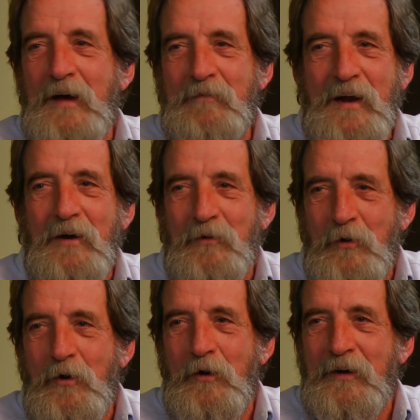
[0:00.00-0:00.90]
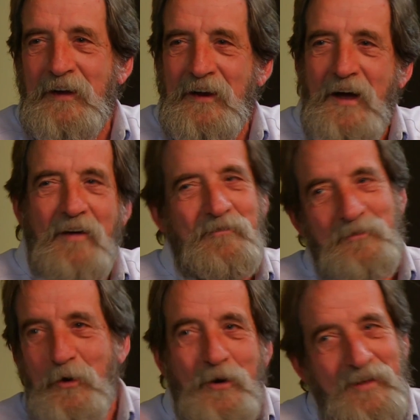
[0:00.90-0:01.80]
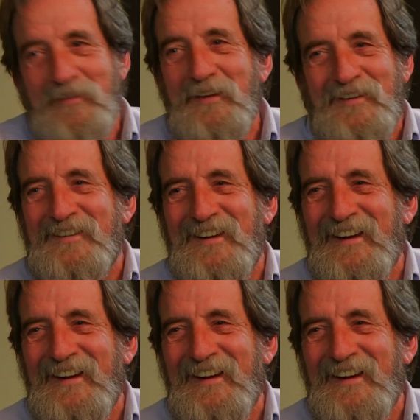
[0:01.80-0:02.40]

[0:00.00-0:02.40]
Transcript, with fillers: I'm an alcoholic, and I'm good at this."